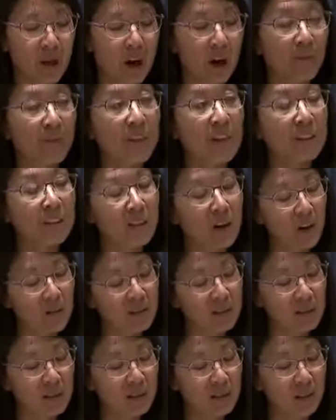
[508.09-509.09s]
of this
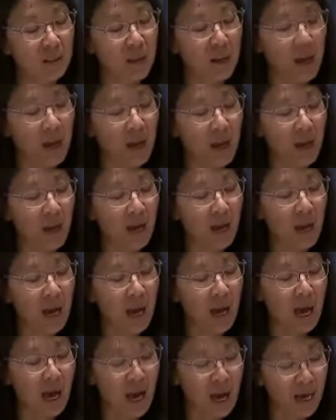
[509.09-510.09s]
Council
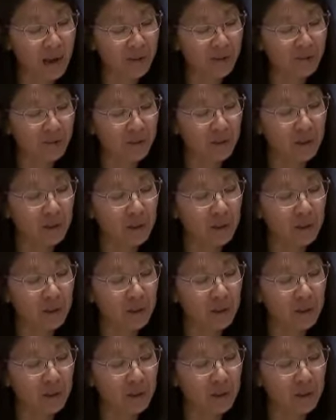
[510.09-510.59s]
have,